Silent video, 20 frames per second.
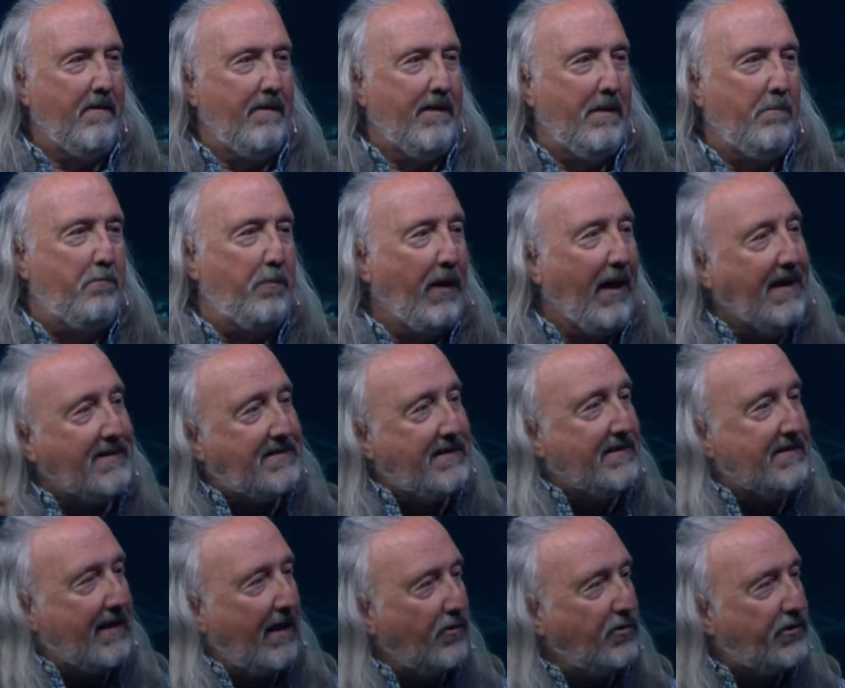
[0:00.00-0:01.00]
It
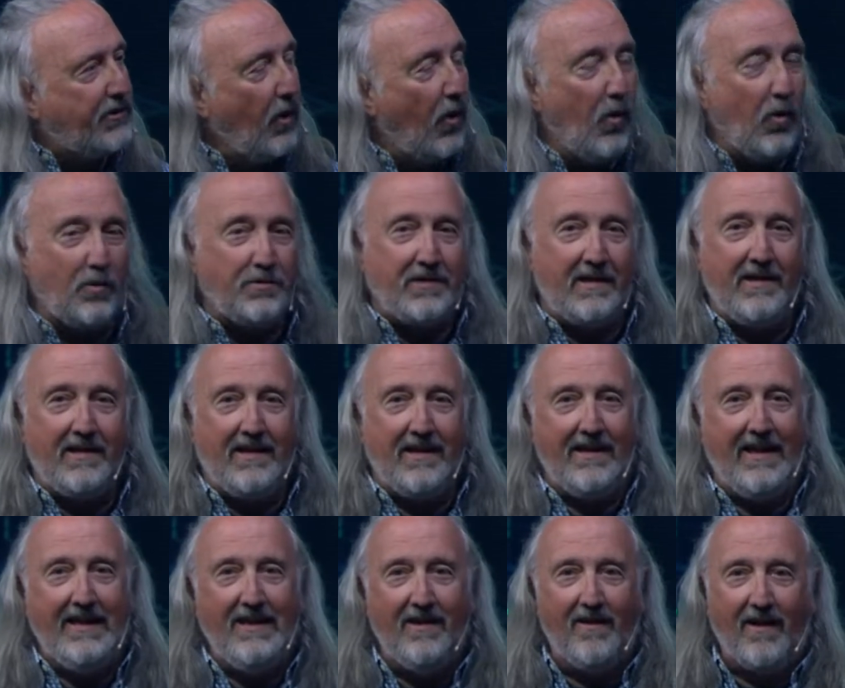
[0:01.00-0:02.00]
blesses our souls and it can
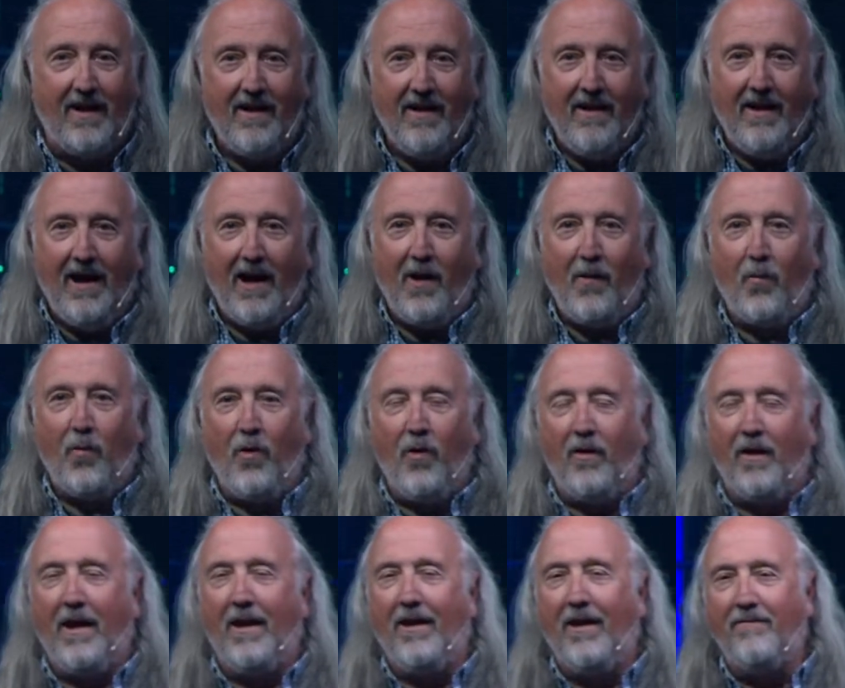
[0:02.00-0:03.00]
heal our
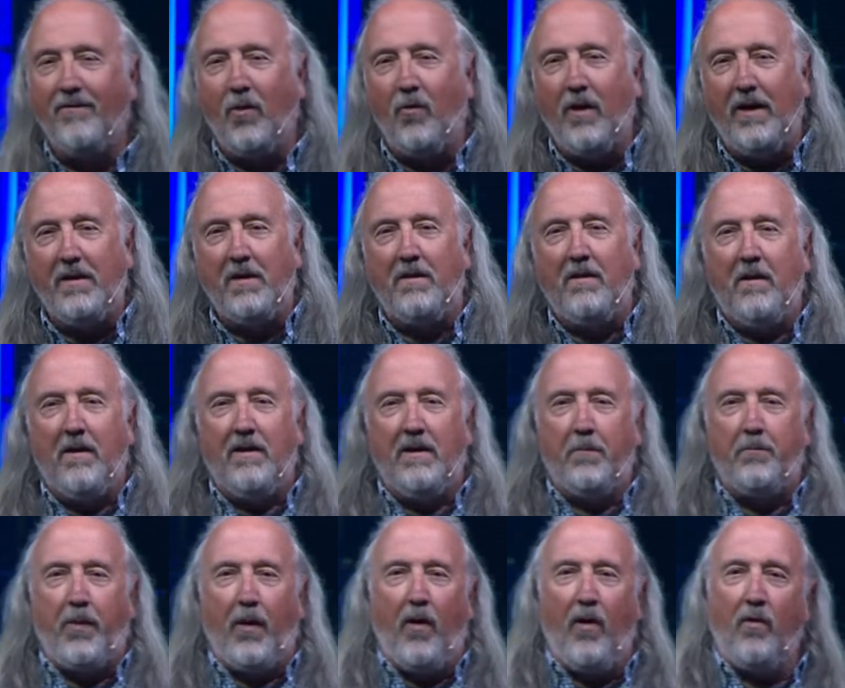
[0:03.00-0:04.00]
world. I love the way
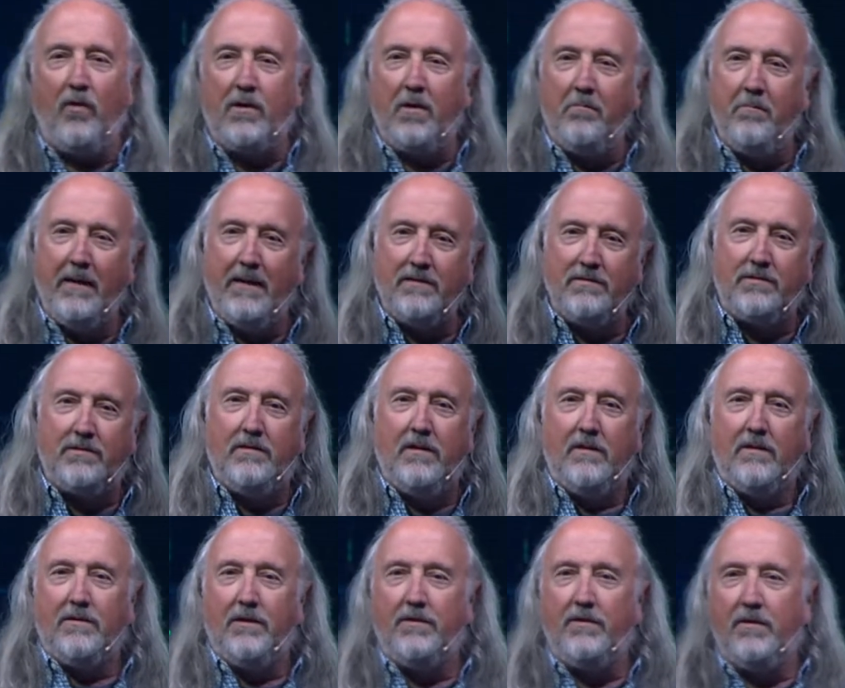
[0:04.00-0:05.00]
that Paul commends
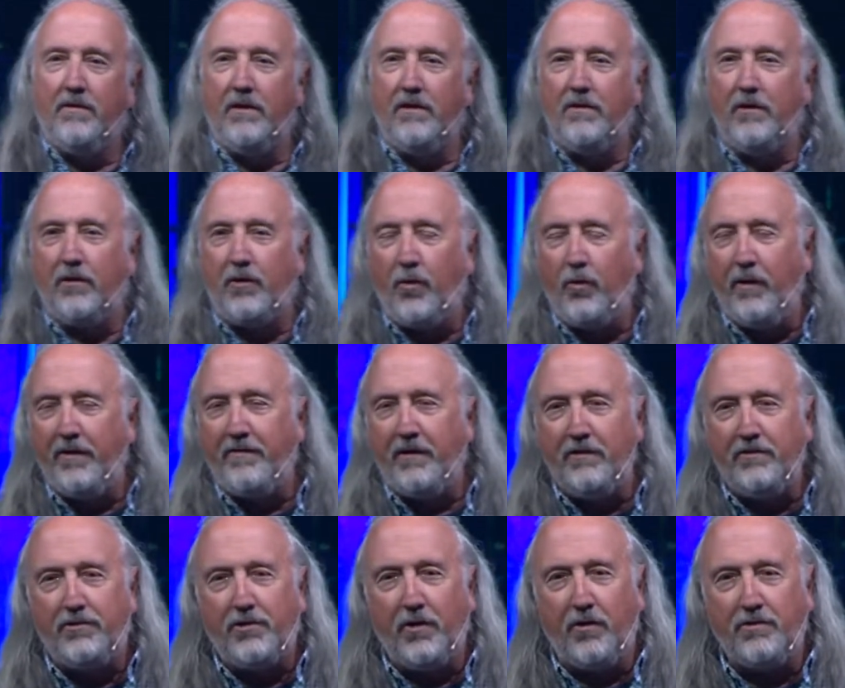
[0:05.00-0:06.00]
the
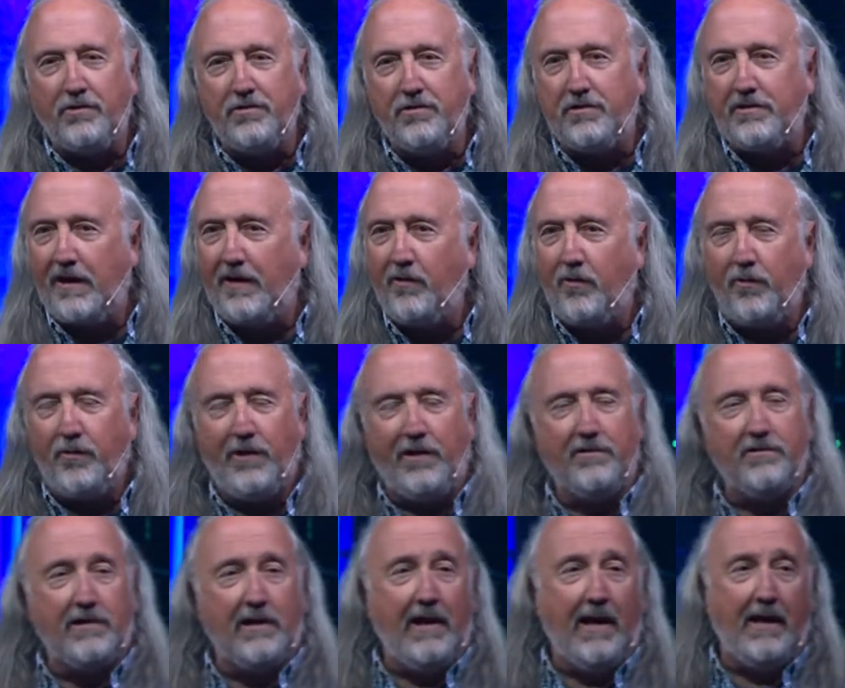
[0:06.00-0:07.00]
Corinthian church in 2
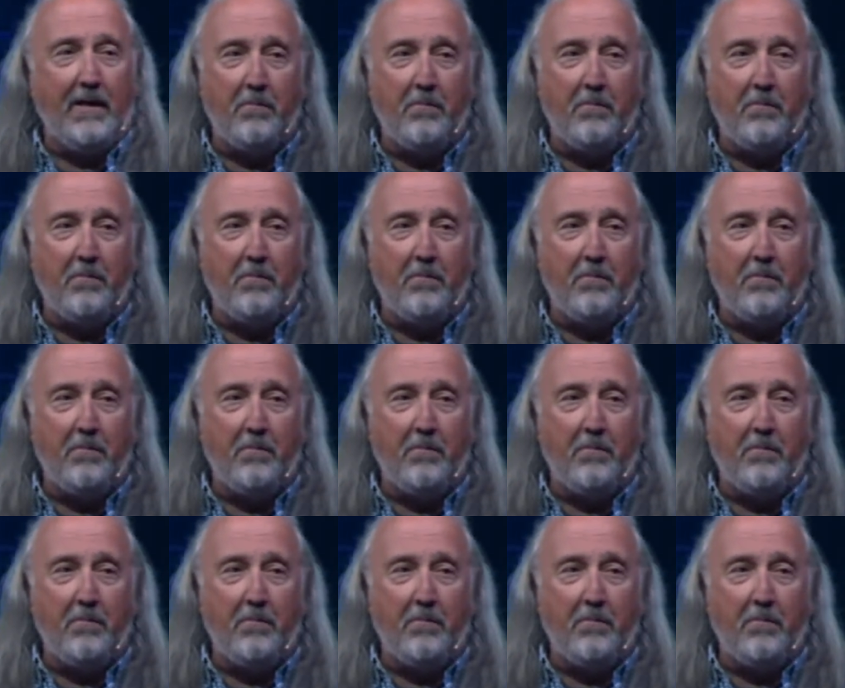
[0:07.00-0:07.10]
Corinthians 9.